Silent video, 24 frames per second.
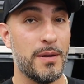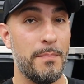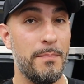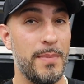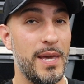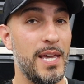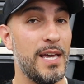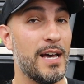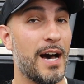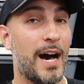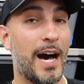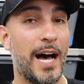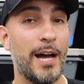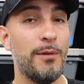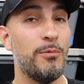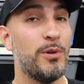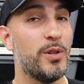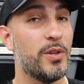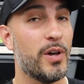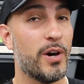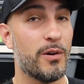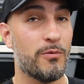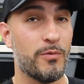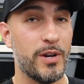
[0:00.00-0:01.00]
to me. I
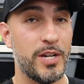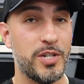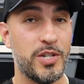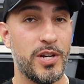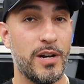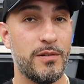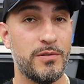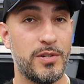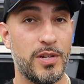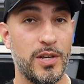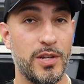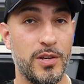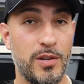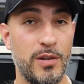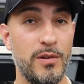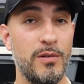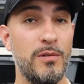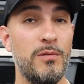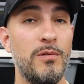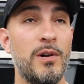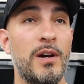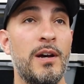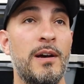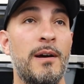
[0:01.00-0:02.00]
will not reach out to
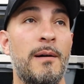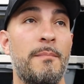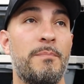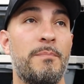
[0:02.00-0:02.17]
you.